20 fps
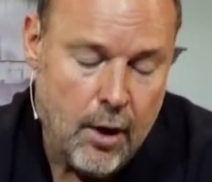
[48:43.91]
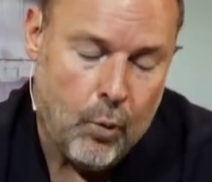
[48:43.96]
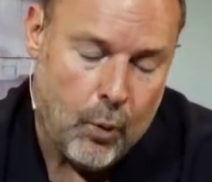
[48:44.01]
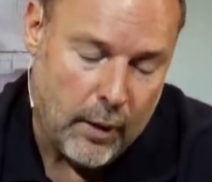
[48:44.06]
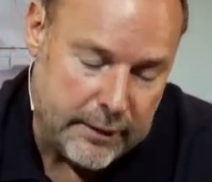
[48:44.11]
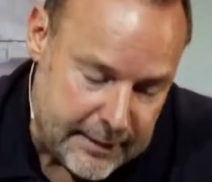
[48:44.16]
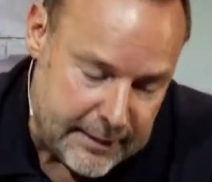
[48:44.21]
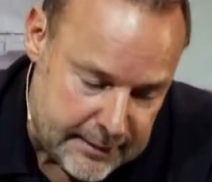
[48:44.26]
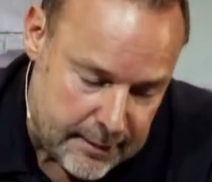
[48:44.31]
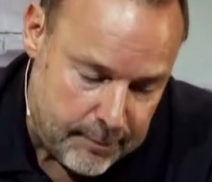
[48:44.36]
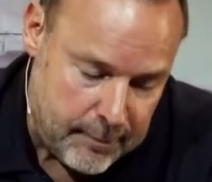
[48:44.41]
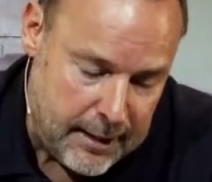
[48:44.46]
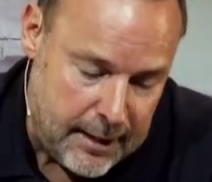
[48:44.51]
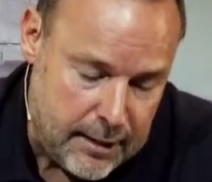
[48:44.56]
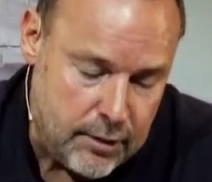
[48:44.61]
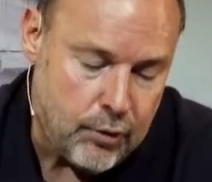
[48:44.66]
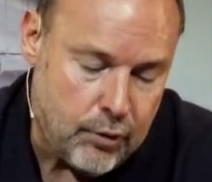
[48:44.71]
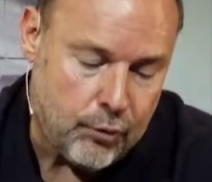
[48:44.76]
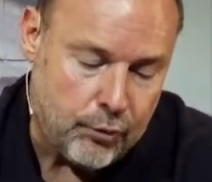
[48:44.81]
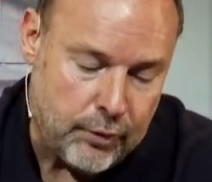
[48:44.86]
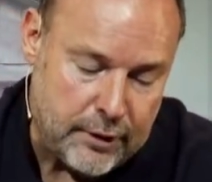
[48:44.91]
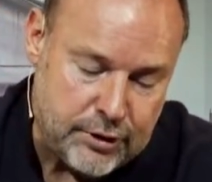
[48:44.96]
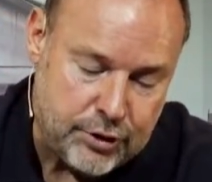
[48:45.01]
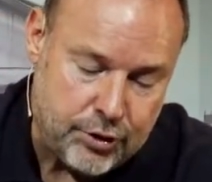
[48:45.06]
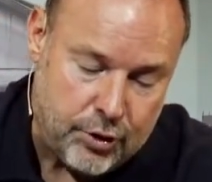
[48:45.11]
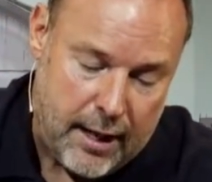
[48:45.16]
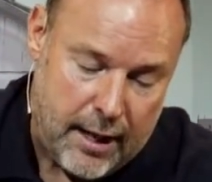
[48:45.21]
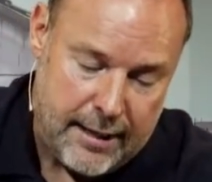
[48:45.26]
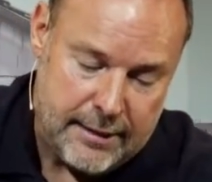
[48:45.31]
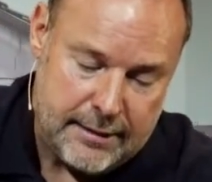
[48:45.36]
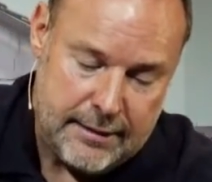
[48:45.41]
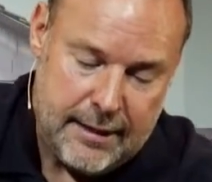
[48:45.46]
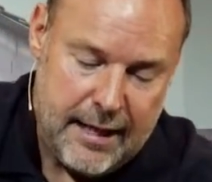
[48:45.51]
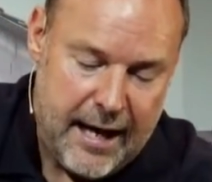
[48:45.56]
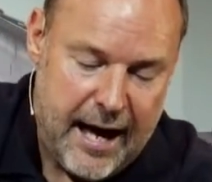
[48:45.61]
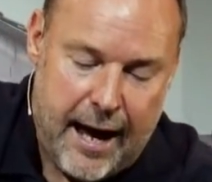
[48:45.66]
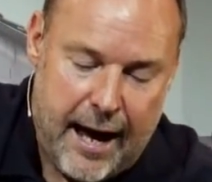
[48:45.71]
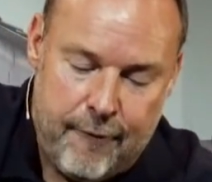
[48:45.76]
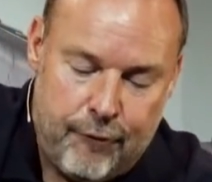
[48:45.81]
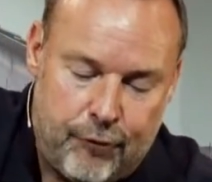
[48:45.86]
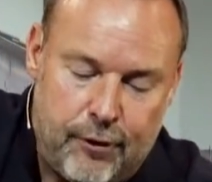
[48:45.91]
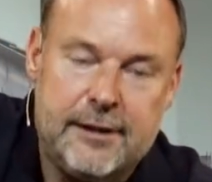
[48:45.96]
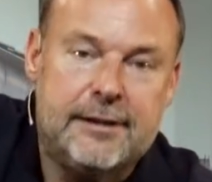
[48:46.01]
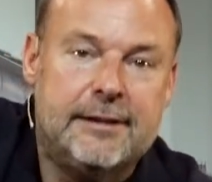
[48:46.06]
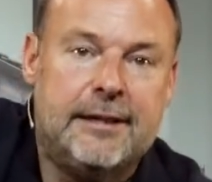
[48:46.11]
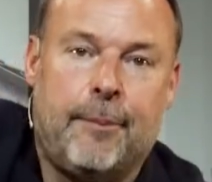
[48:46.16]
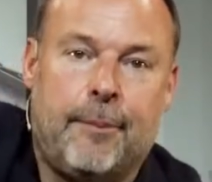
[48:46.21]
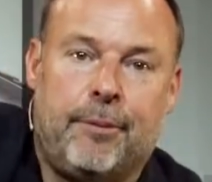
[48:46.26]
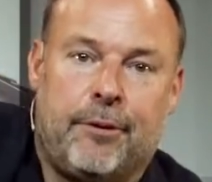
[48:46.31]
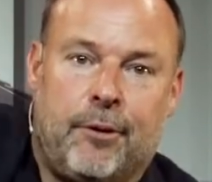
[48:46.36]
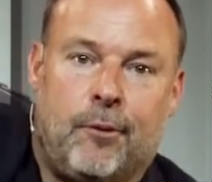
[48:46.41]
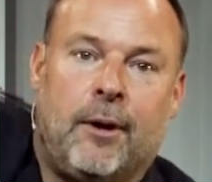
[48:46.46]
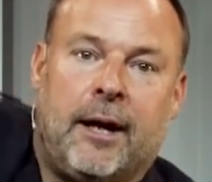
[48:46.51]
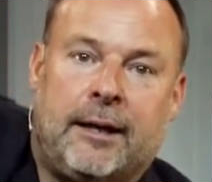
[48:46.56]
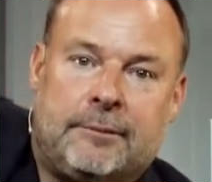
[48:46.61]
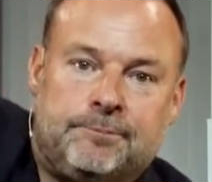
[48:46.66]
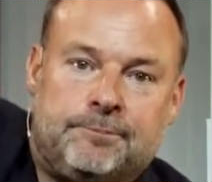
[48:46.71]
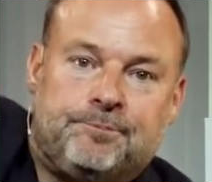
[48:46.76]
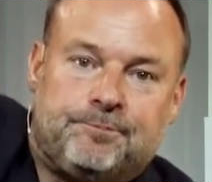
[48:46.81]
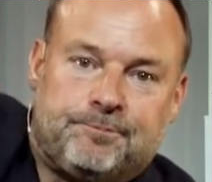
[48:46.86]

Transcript: What does it mean? Restraint every step of the way.